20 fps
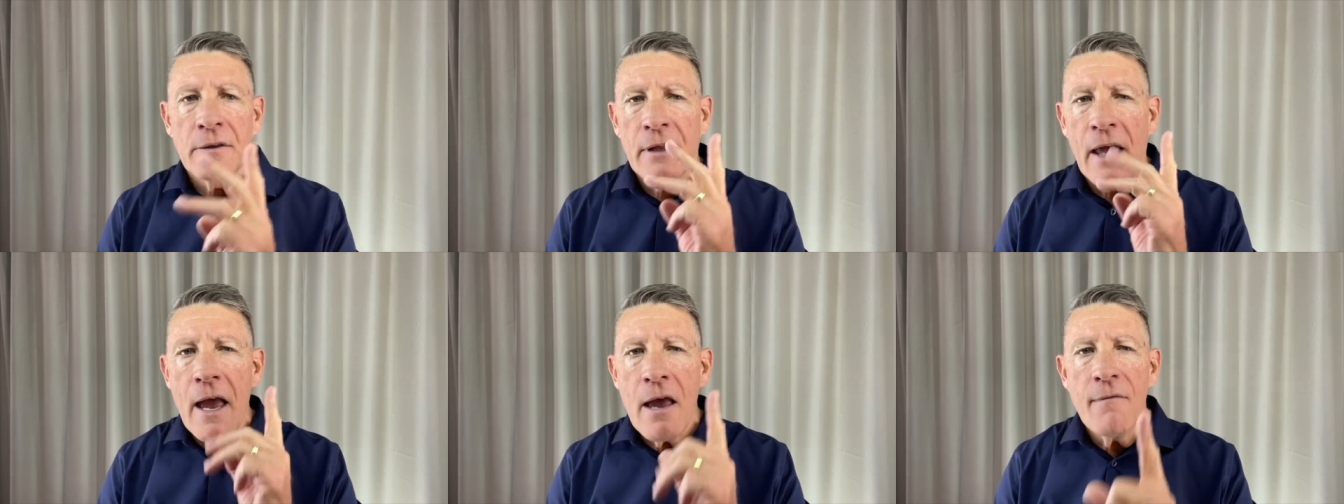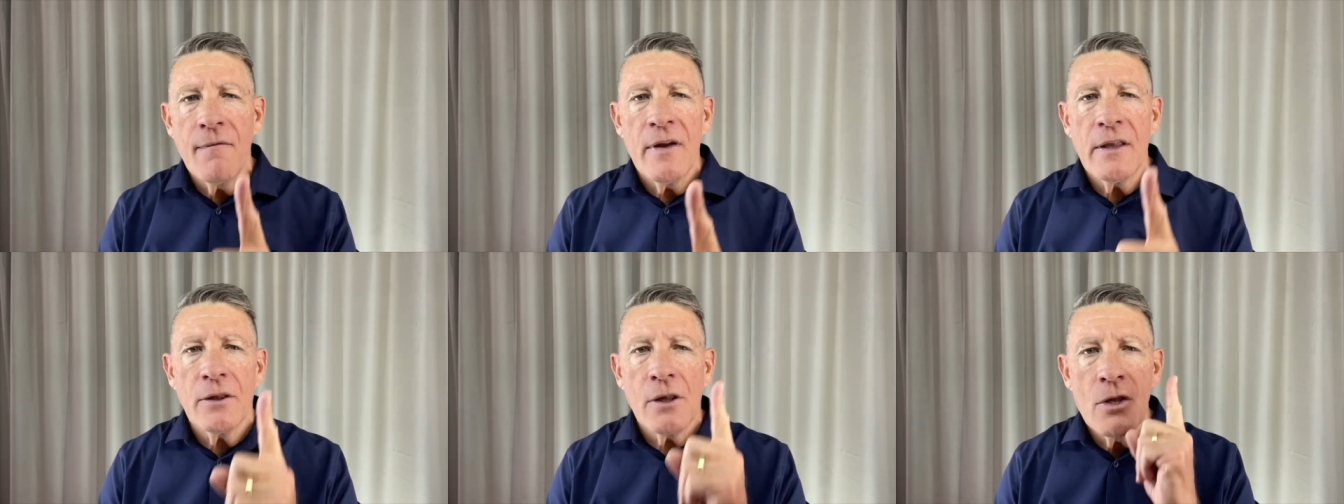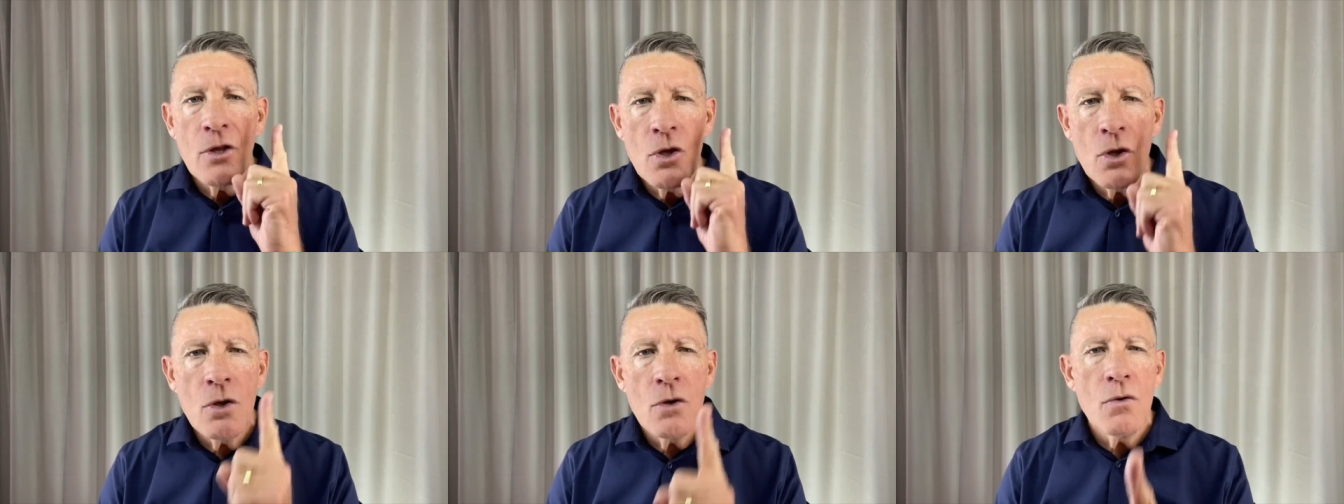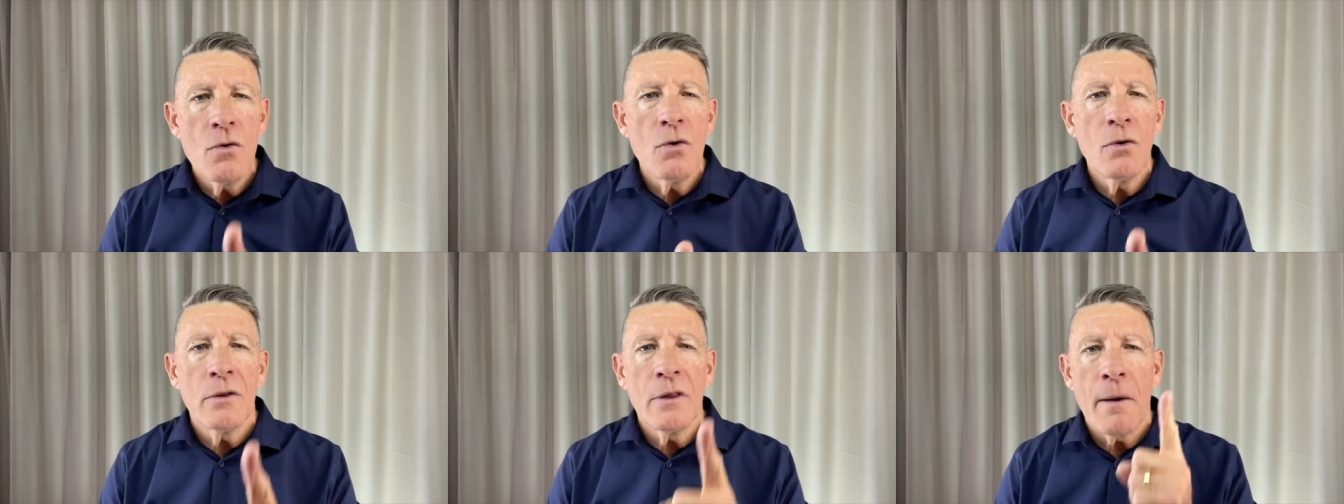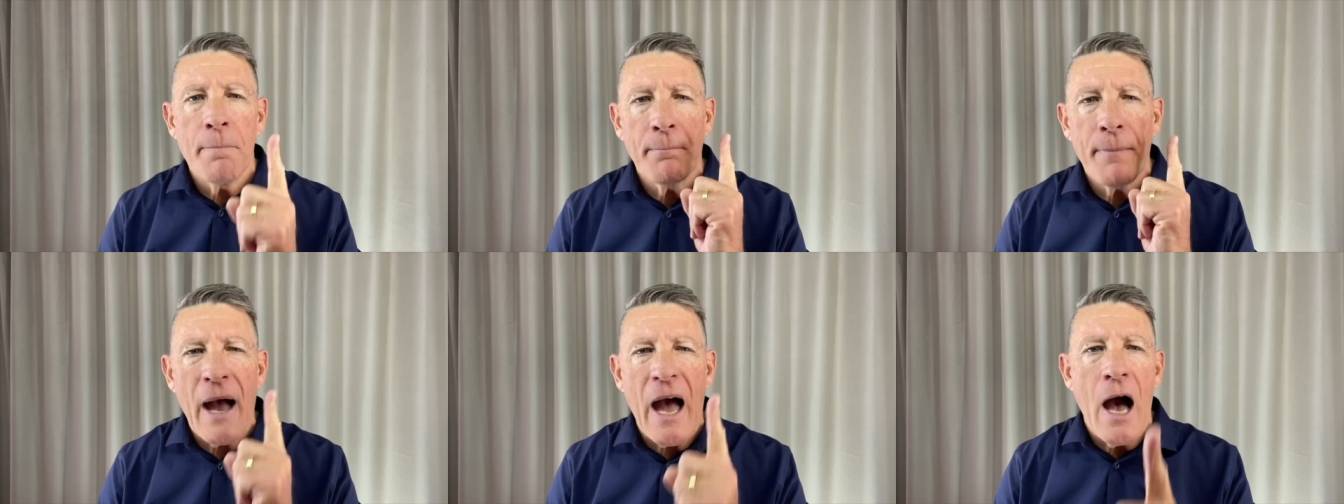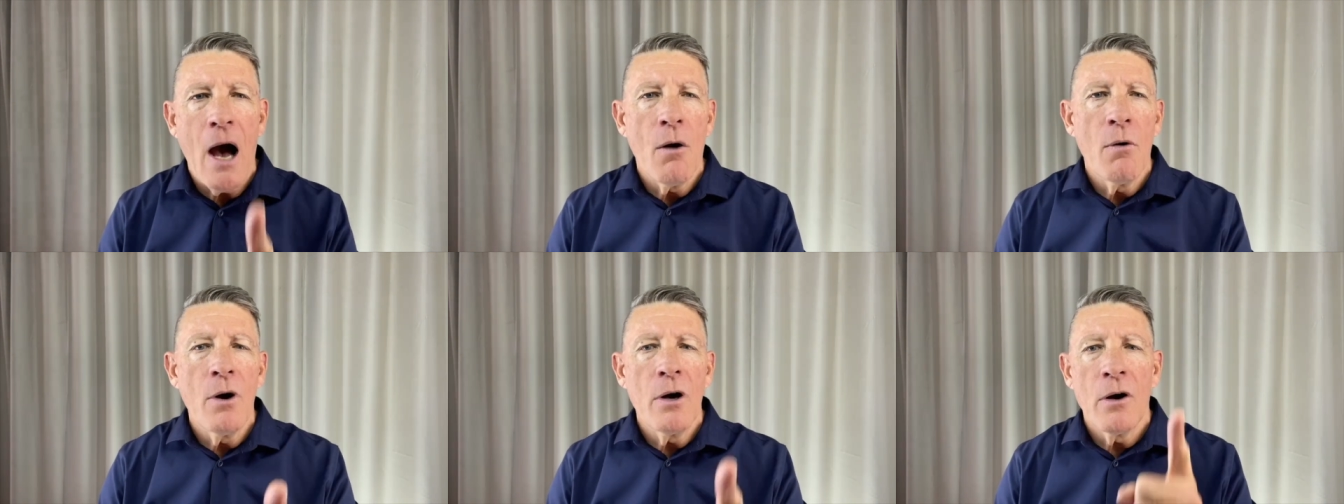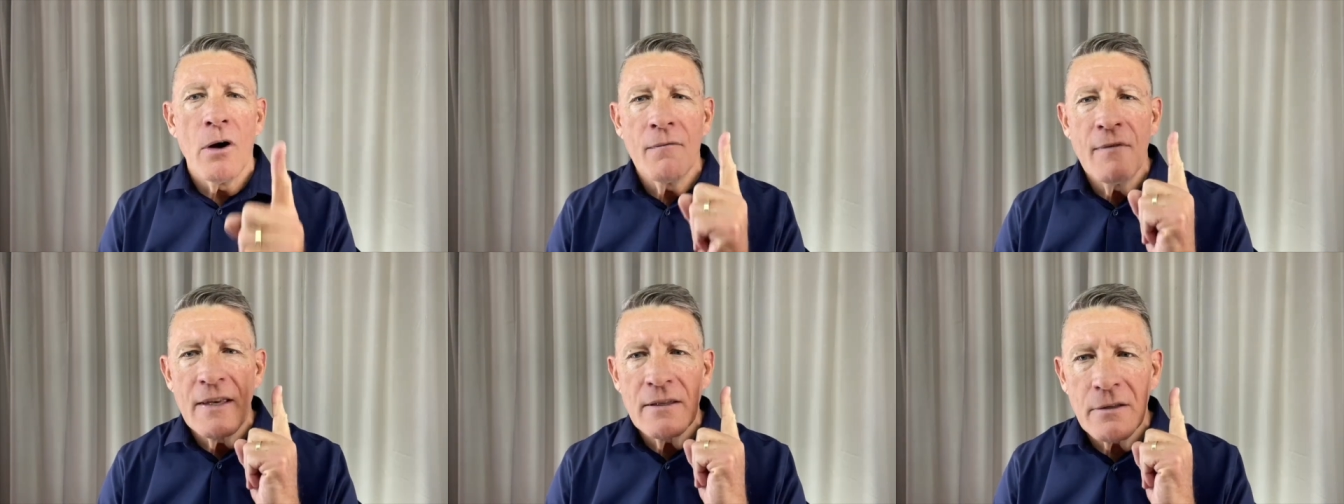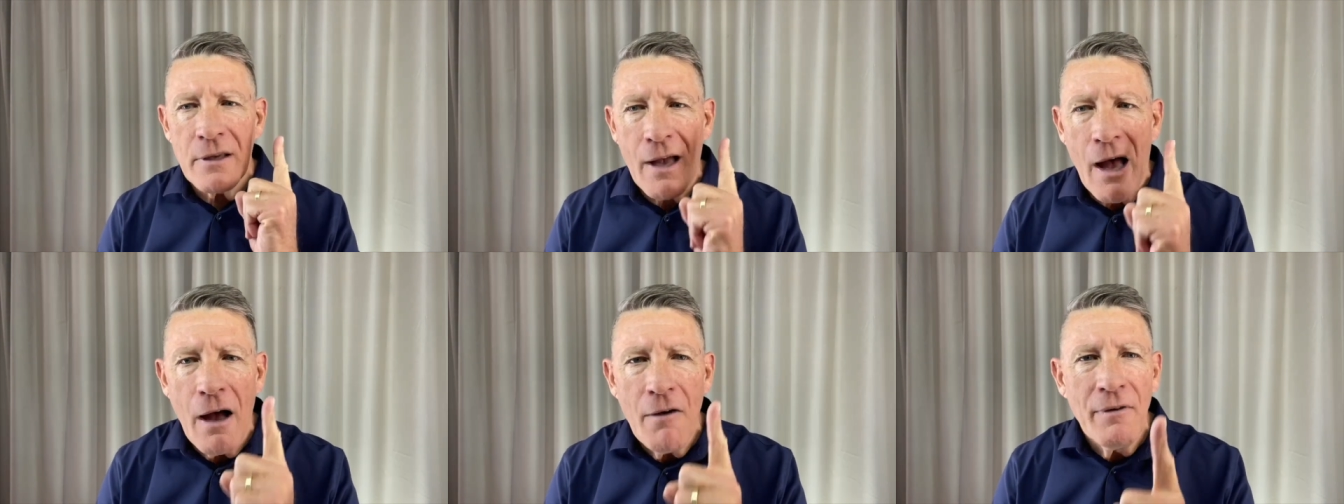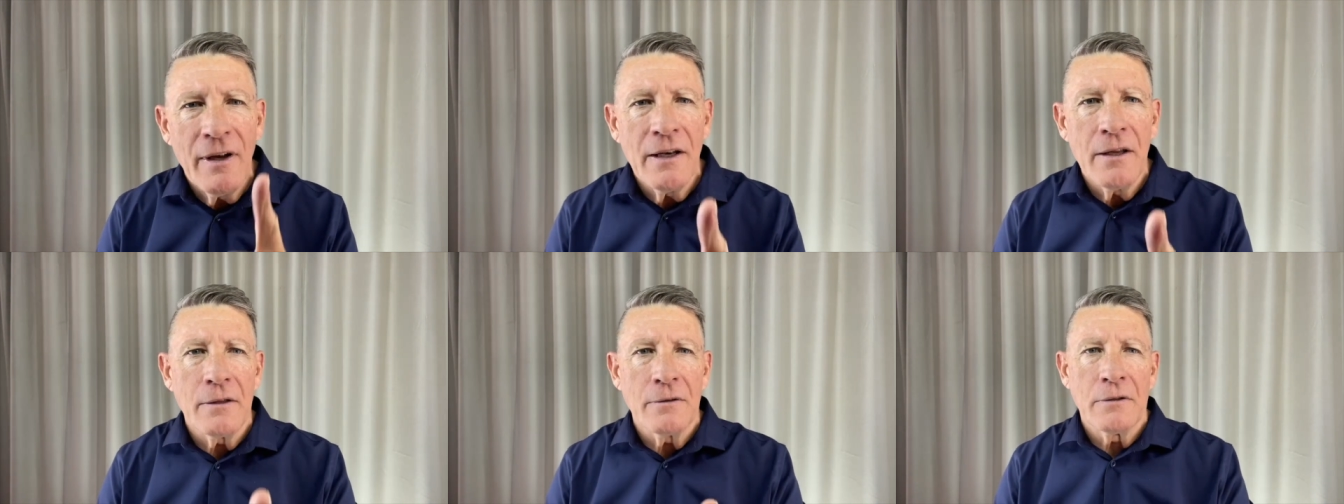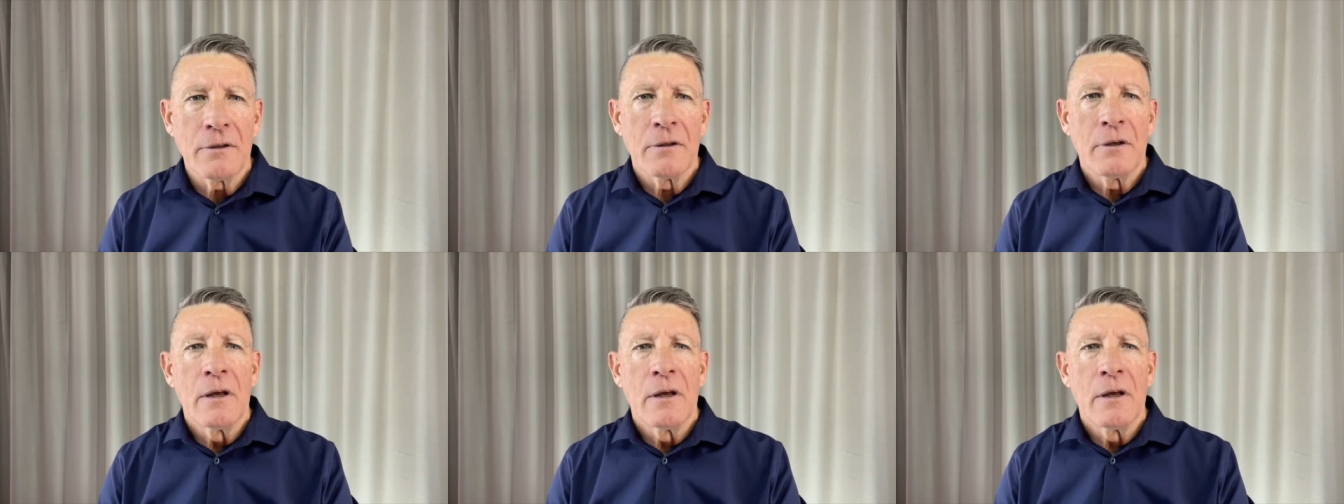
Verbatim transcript: David knew the power of his covenant.